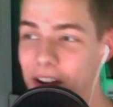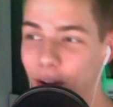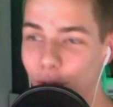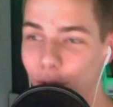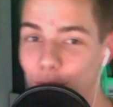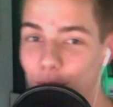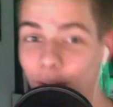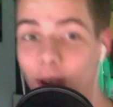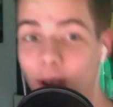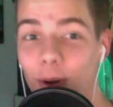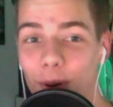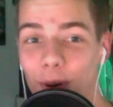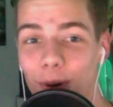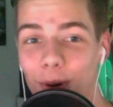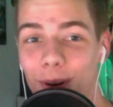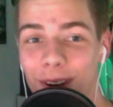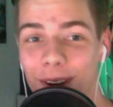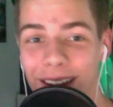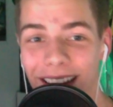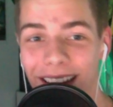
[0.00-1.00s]

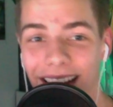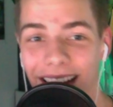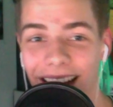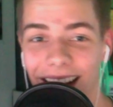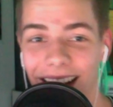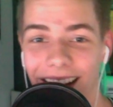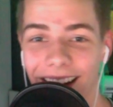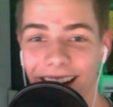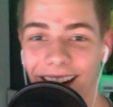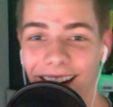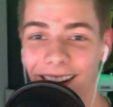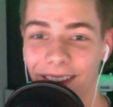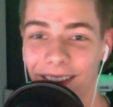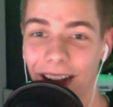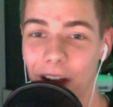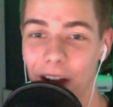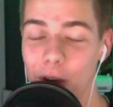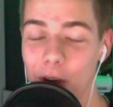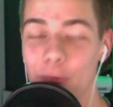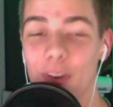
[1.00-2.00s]
RareHorror,
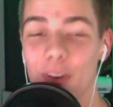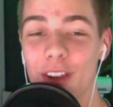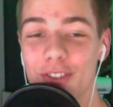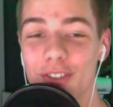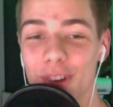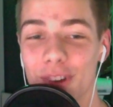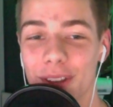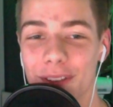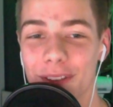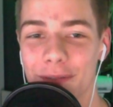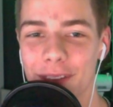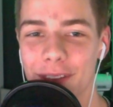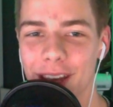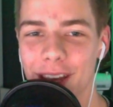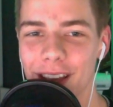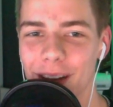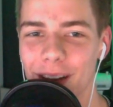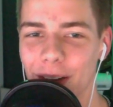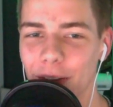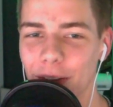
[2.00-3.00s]
I hope you enjoyed the
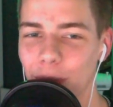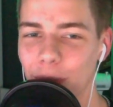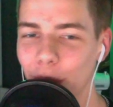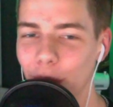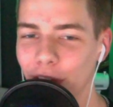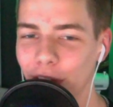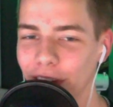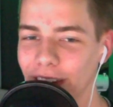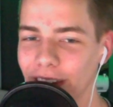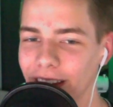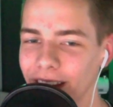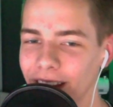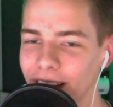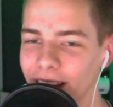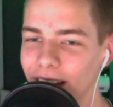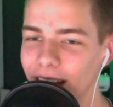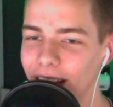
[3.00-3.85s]
video especially.